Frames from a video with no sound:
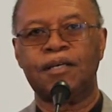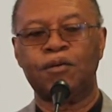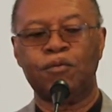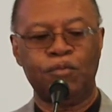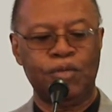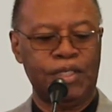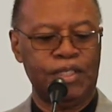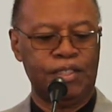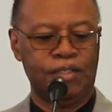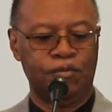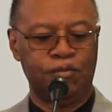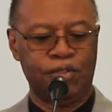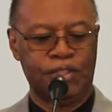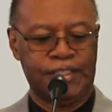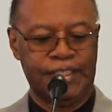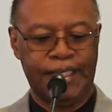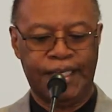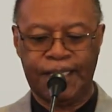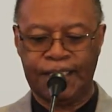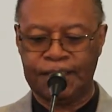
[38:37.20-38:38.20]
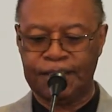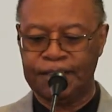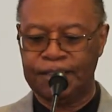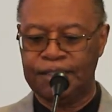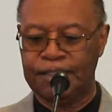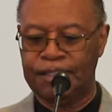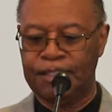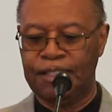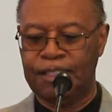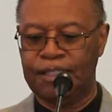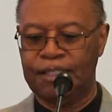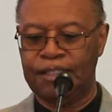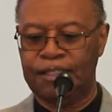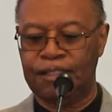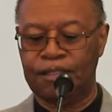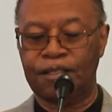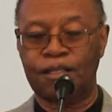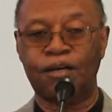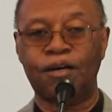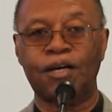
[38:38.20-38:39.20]
Well, well, yes,
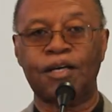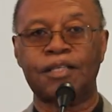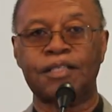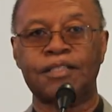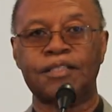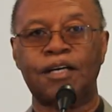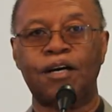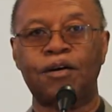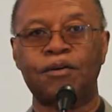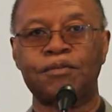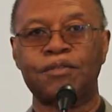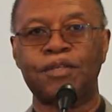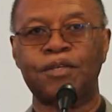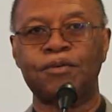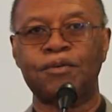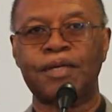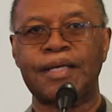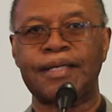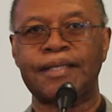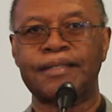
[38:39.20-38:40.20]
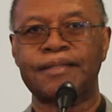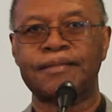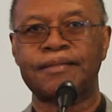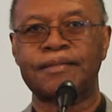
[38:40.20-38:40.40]
the Lord is all-knowing.